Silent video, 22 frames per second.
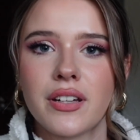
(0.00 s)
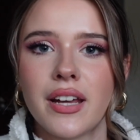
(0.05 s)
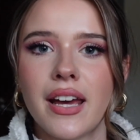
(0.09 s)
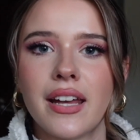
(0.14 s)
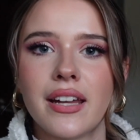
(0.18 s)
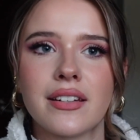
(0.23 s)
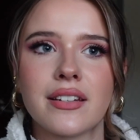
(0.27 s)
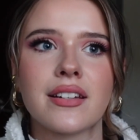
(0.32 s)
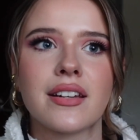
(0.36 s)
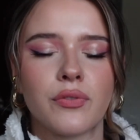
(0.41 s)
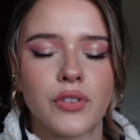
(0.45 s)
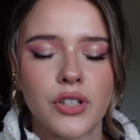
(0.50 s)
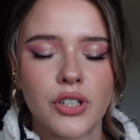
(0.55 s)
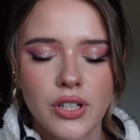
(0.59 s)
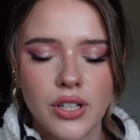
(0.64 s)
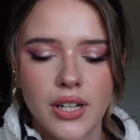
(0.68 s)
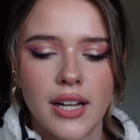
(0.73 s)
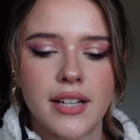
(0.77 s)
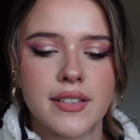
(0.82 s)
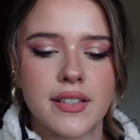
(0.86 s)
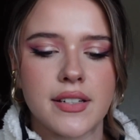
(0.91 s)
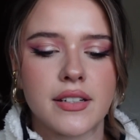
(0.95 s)
And
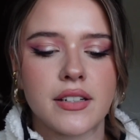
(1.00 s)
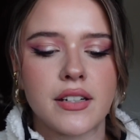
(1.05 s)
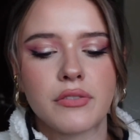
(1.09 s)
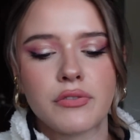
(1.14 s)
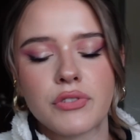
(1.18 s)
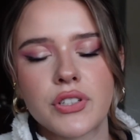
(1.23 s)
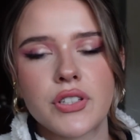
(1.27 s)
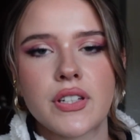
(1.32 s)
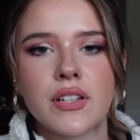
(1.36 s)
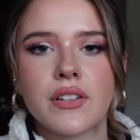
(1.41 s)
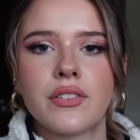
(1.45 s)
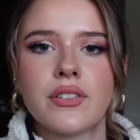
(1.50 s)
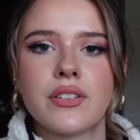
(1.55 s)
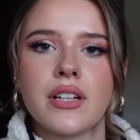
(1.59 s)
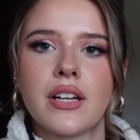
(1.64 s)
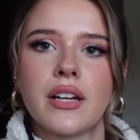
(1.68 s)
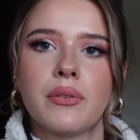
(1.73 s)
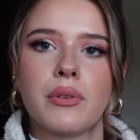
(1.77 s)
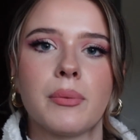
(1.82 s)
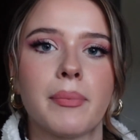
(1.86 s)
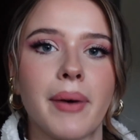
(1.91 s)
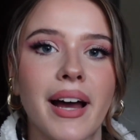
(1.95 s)
visualize it every single
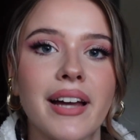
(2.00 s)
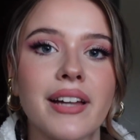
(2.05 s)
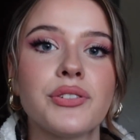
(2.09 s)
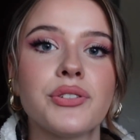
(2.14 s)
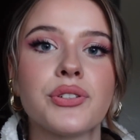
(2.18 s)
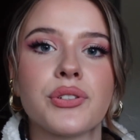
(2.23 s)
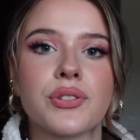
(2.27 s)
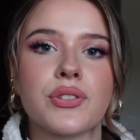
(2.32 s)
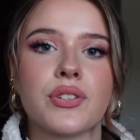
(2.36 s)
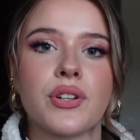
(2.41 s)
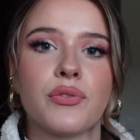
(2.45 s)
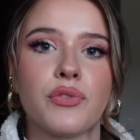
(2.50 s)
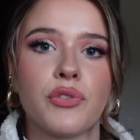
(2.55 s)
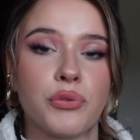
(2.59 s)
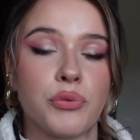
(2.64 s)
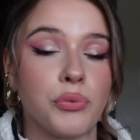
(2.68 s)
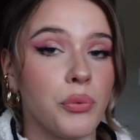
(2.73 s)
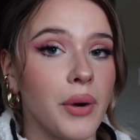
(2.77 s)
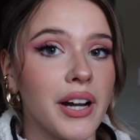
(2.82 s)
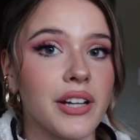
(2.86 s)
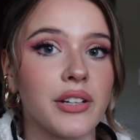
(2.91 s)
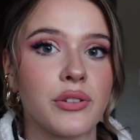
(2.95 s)
day. Remind yourself of
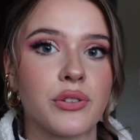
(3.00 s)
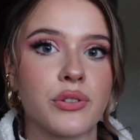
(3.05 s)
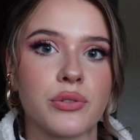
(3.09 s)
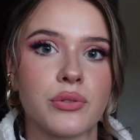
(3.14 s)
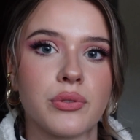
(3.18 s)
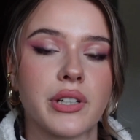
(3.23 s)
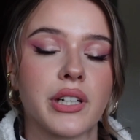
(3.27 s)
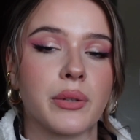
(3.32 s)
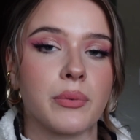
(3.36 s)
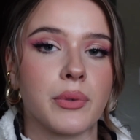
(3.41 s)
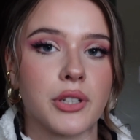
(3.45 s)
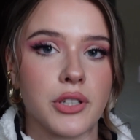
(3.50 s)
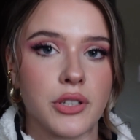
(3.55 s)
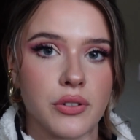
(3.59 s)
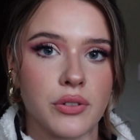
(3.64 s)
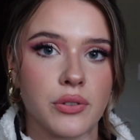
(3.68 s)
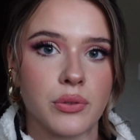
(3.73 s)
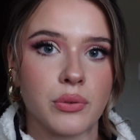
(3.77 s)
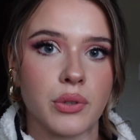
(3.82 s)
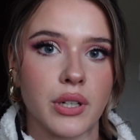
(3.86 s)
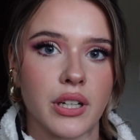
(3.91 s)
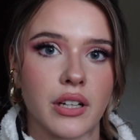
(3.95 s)
why you're doing what you're
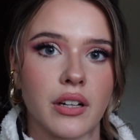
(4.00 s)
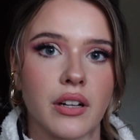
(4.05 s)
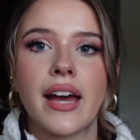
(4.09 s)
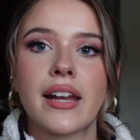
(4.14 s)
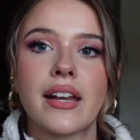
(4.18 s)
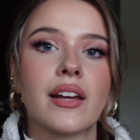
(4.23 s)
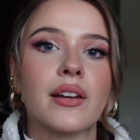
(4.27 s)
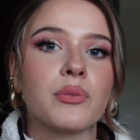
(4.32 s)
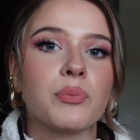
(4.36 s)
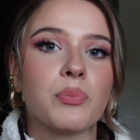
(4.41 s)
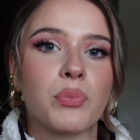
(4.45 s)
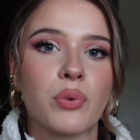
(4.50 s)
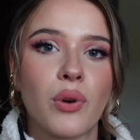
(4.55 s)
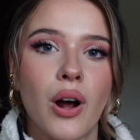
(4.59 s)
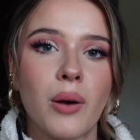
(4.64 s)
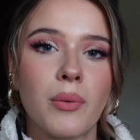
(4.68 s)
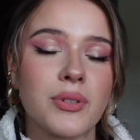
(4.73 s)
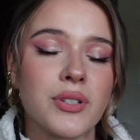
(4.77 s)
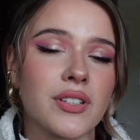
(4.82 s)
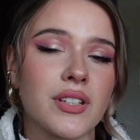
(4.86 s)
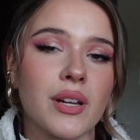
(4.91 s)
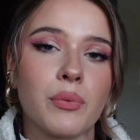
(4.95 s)
doing. And I
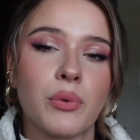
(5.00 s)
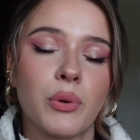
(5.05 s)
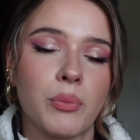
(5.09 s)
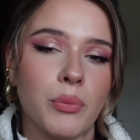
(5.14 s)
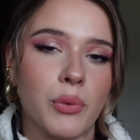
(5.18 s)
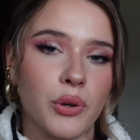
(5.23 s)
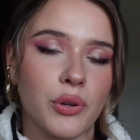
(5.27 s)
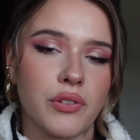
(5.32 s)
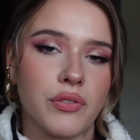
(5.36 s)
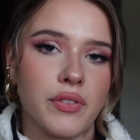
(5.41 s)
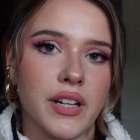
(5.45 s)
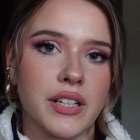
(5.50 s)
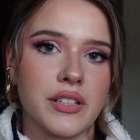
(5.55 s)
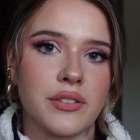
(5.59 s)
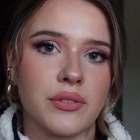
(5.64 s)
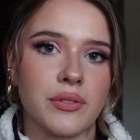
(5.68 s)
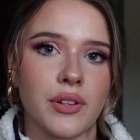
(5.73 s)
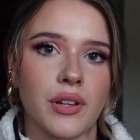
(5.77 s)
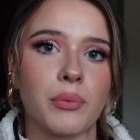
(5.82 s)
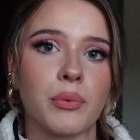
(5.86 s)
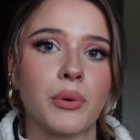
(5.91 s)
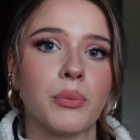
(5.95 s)
promise that will motivate you.
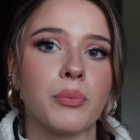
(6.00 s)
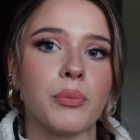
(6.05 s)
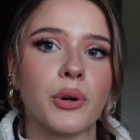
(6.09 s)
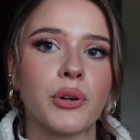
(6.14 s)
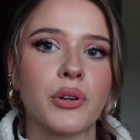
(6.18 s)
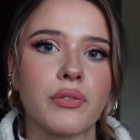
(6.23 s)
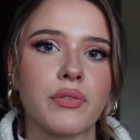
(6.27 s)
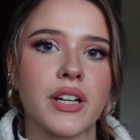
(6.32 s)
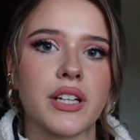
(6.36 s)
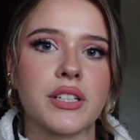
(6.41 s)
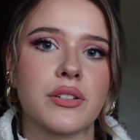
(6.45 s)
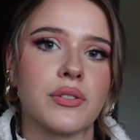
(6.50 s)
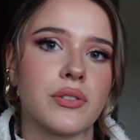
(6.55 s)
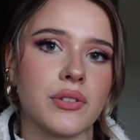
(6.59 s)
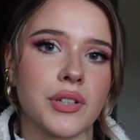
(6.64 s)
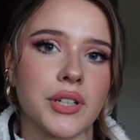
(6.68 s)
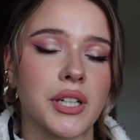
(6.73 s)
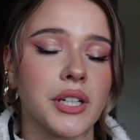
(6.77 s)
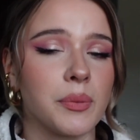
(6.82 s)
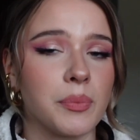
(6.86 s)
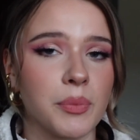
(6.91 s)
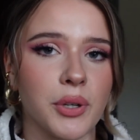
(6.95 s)
That will motivate you to
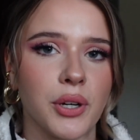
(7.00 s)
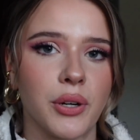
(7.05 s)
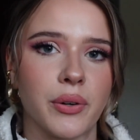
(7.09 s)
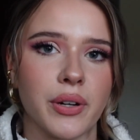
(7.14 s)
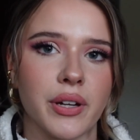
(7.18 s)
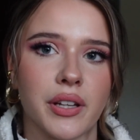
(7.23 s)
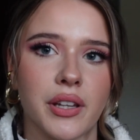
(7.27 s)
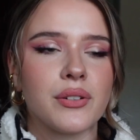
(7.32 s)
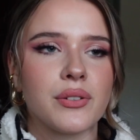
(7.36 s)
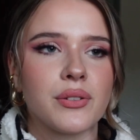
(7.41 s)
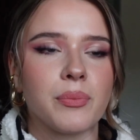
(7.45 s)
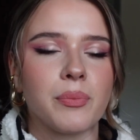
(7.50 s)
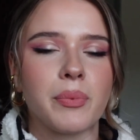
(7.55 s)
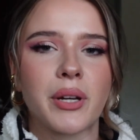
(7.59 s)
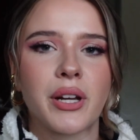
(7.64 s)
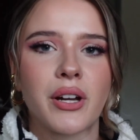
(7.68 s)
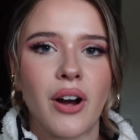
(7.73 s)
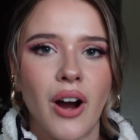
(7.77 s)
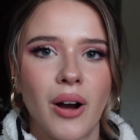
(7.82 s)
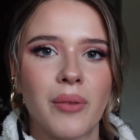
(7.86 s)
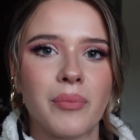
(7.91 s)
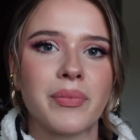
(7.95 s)
keep going, to
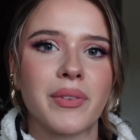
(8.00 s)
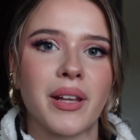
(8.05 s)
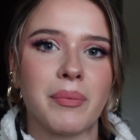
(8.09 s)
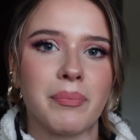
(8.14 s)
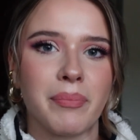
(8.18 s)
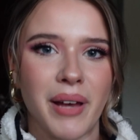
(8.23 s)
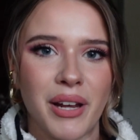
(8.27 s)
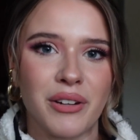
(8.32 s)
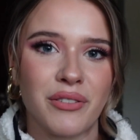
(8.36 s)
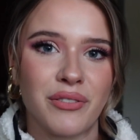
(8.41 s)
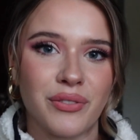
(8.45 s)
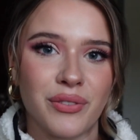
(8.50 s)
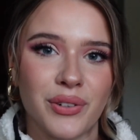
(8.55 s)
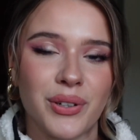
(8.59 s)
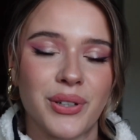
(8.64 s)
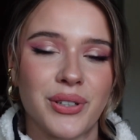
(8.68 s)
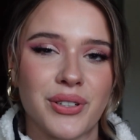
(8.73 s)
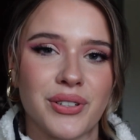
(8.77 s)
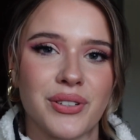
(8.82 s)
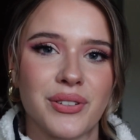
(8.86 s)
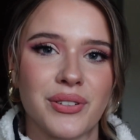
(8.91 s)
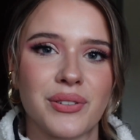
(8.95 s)
become that better
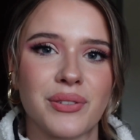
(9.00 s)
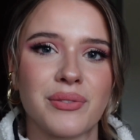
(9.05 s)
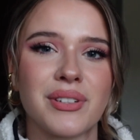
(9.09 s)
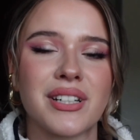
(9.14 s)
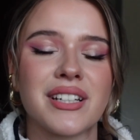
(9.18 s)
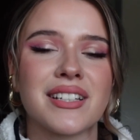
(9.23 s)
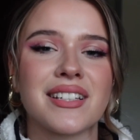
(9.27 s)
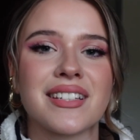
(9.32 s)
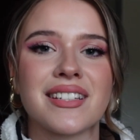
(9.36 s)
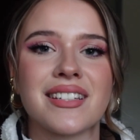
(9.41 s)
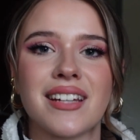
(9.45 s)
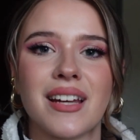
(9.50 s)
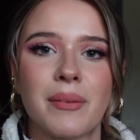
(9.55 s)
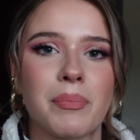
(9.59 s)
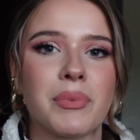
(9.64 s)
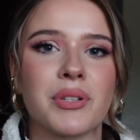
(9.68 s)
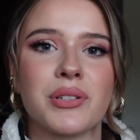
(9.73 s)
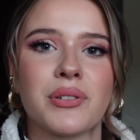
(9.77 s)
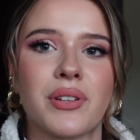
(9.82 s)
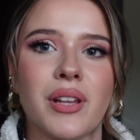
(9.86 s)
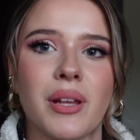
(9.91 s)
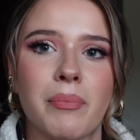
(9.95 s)
version, to really step
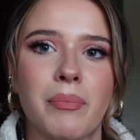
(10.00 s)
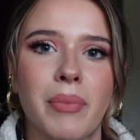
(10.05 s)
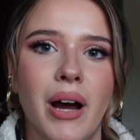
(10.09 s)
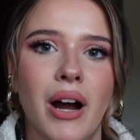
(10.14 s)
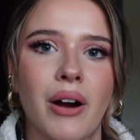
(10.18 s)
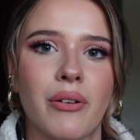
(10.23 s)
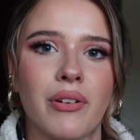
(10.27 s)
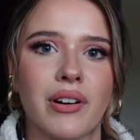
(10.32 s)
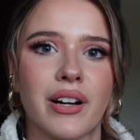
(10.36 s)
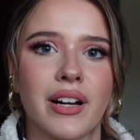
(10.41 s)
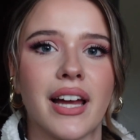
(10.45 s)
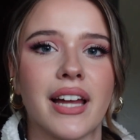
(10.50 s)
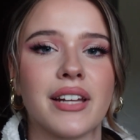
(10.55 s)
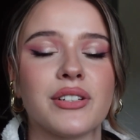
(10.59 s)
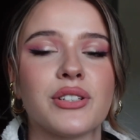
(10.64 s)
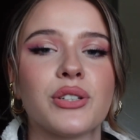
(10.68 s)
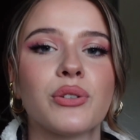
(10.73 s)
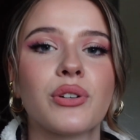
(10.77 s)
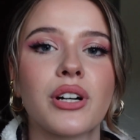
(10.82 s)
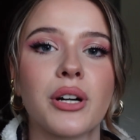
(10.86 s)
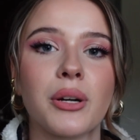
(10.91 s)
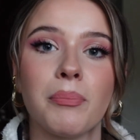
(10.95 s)
into that power. And
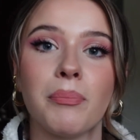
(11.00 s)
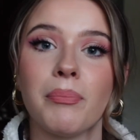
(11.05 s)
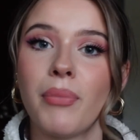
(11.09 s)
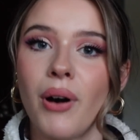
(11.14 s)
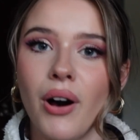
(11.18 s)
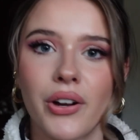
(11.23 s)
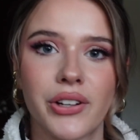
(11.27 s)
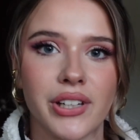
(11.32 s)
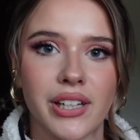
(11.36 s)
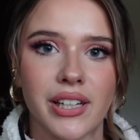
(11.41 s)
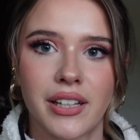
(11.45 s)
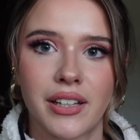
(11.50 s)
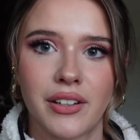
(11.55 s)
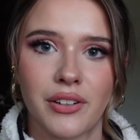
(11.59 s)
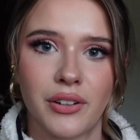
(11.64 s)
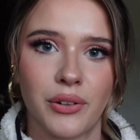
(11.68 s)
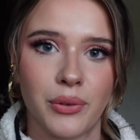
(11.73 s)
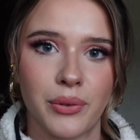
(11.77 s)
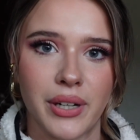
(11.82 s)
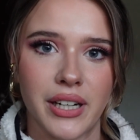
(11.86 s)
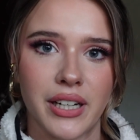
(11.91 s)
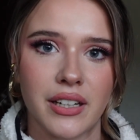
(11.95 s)
you're embodying it
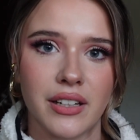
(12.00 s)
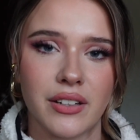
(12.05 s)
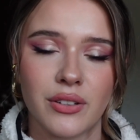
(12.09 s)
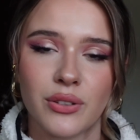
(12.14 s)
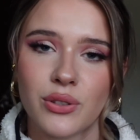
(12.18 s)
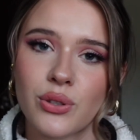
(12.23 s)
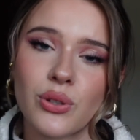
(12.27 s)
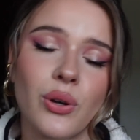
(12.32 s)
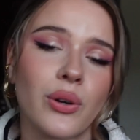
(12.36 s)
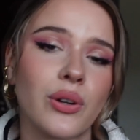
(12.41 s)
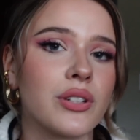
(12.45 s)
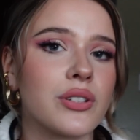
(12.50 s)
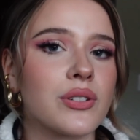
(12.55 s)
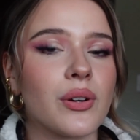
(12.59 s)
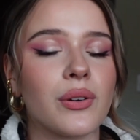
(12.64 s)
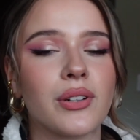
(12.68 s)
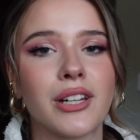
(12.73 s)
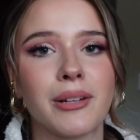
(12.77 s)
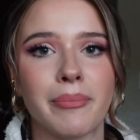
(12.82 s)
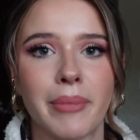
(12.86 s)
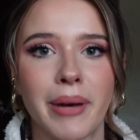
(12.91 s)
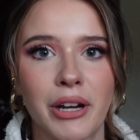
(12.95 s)
already. So it is
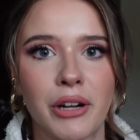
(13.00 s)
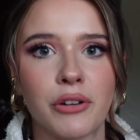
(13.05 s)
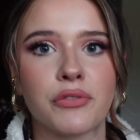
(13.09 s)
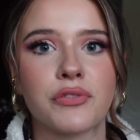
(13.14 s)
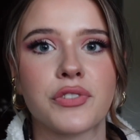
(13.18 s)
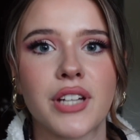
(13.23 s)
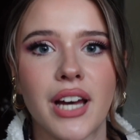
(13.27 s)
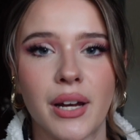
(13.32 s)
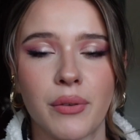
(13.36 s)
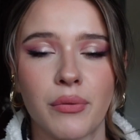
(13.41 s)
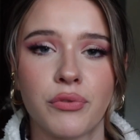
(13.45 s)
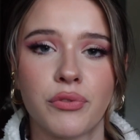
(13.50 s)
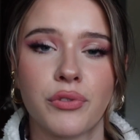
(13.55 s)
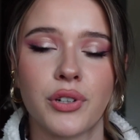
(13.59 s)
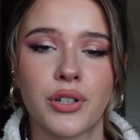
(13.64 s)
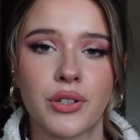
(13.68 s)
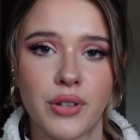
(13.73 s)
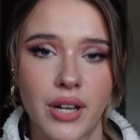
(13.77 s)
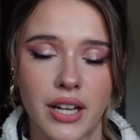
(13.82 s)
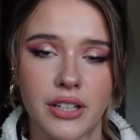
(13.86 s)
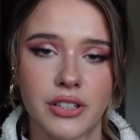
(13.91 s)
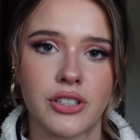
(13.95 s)
only a matter of time for it
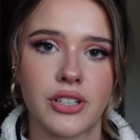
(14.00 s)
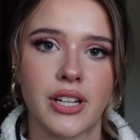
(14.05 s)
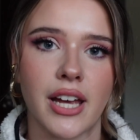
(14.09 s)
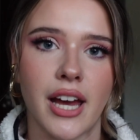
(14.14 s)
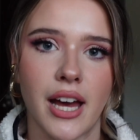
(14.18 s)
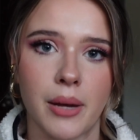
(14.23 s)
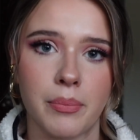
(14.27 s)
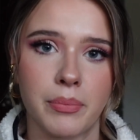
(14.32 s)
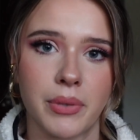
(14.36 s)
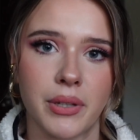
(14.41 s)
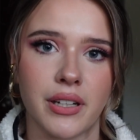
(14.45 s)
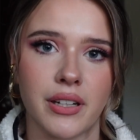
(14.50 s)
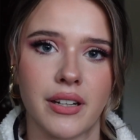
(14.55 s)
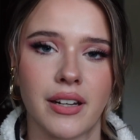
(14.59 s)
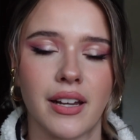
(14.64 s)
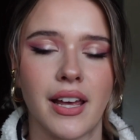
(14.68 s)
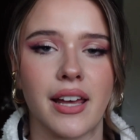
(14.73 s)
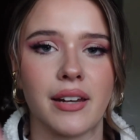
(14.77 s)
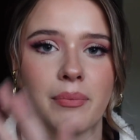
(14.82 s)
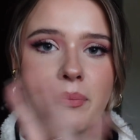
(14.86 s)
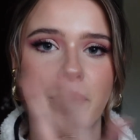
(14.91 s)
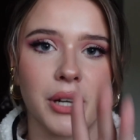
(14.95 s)
to actually happen
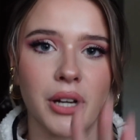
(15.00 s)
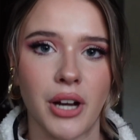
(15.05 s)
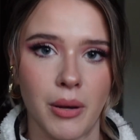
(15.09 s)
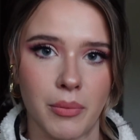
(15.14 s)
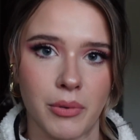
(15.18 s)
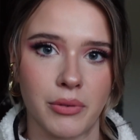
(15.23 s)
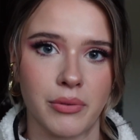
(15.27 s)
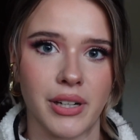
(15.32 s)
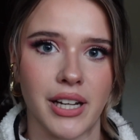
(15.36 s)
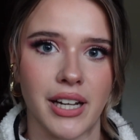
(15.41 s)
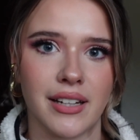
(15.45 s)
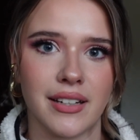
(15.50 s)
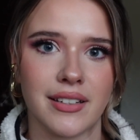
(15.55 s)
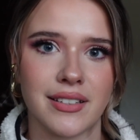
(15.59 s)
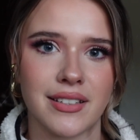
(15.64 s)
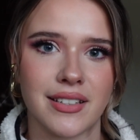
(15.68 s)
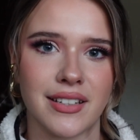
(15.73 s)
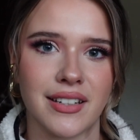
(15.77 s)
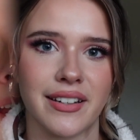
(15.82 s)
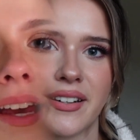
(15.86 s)
and become a reality.